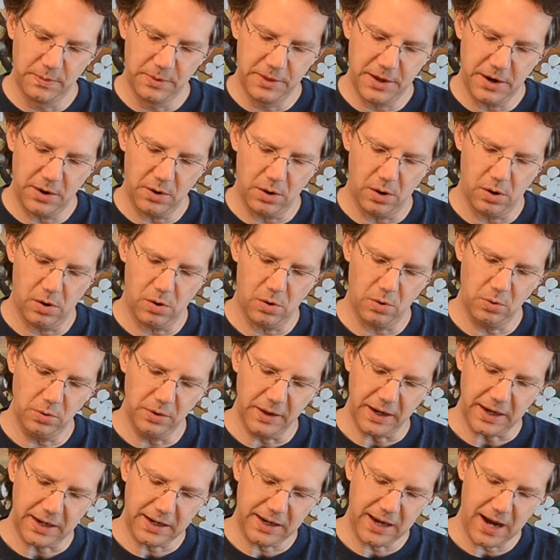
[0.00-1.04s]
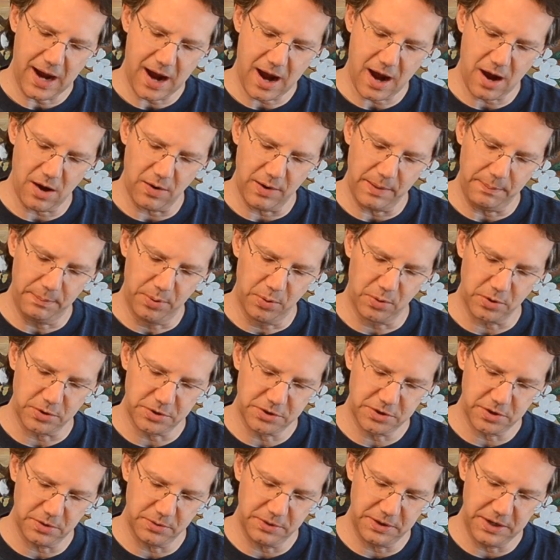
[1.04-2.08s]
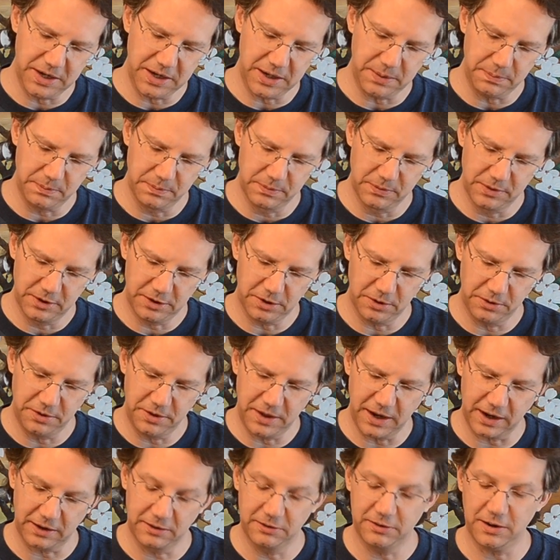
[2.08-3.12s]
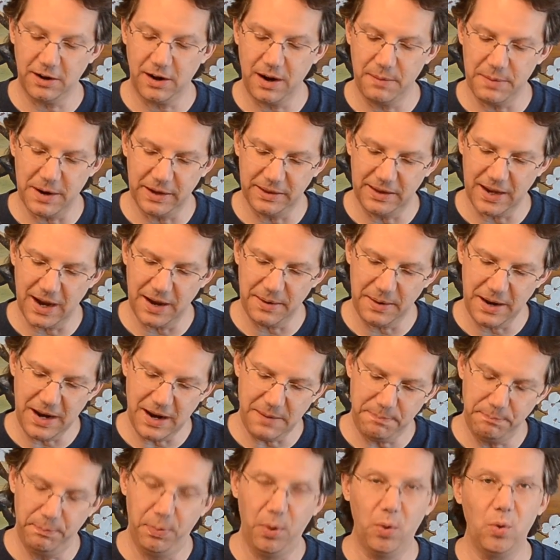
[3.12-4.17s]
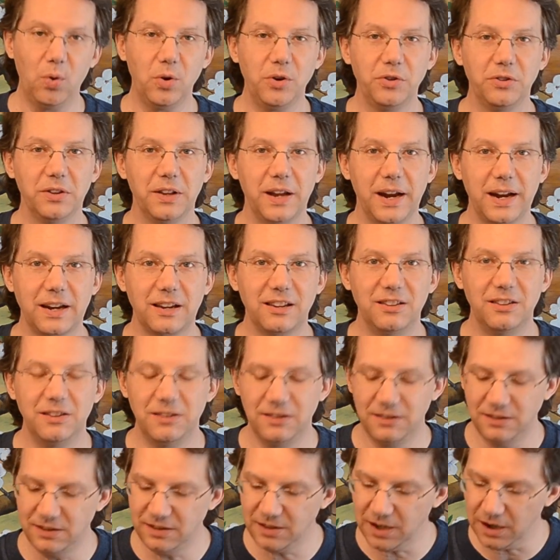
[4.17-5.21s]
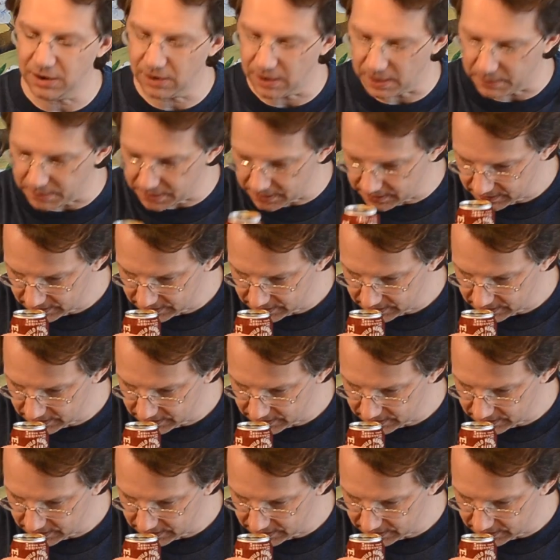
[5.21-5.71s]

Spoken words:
holy cow, it pours so deep, so thick. Sorry about that. It pours like syrup.